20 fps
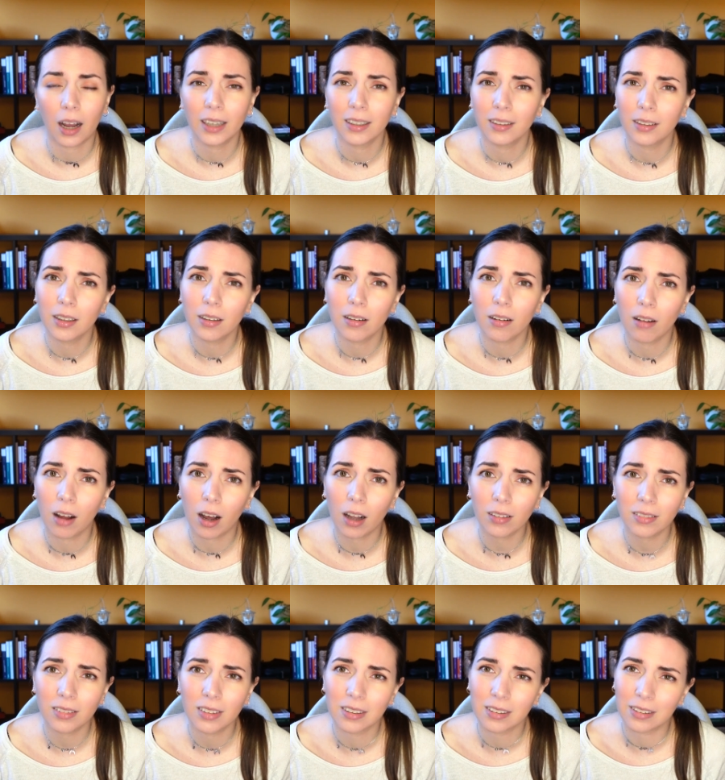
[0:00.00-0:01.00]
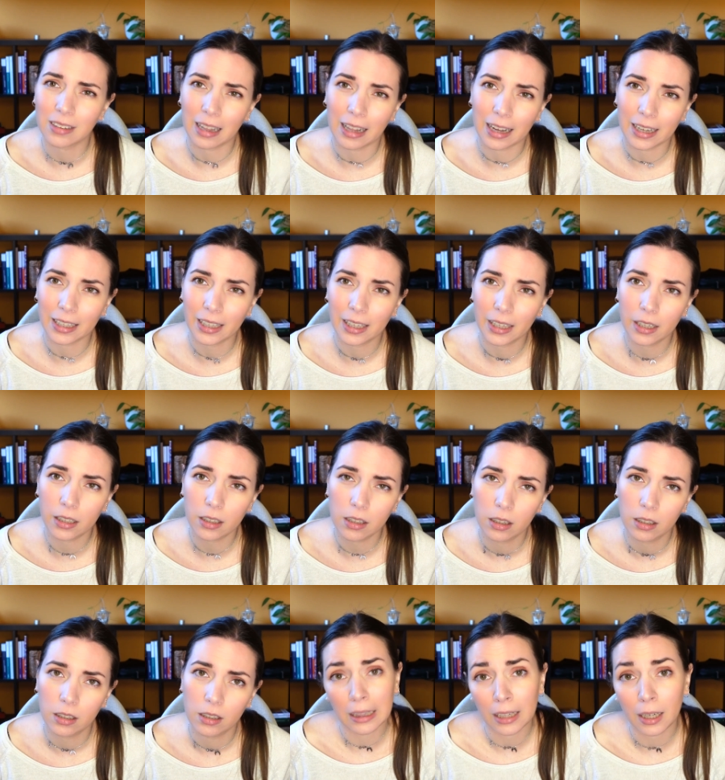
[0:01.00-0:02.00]
I did not dislike it.
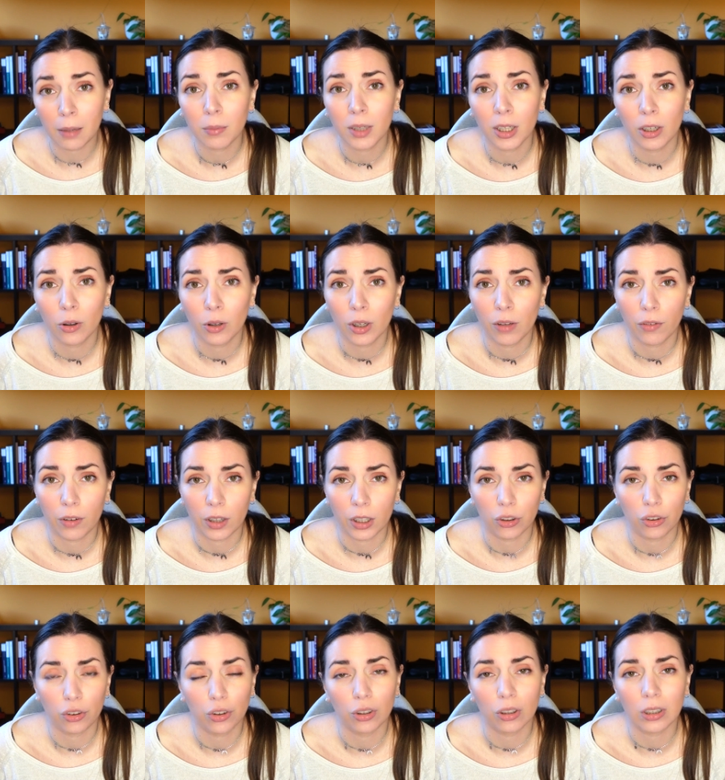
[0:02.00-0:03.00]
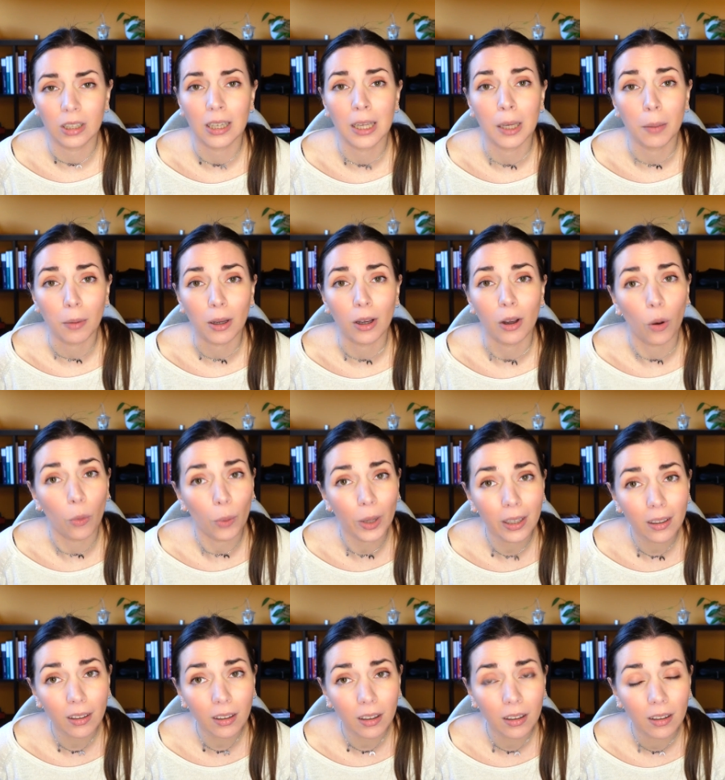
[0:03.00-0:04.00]
Let me know if I should keep
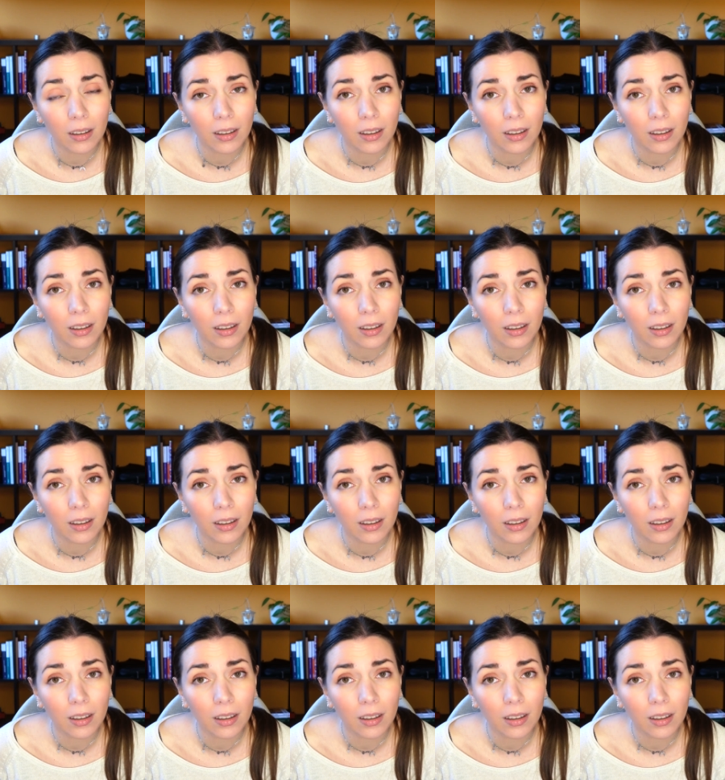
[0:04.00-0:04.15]
going.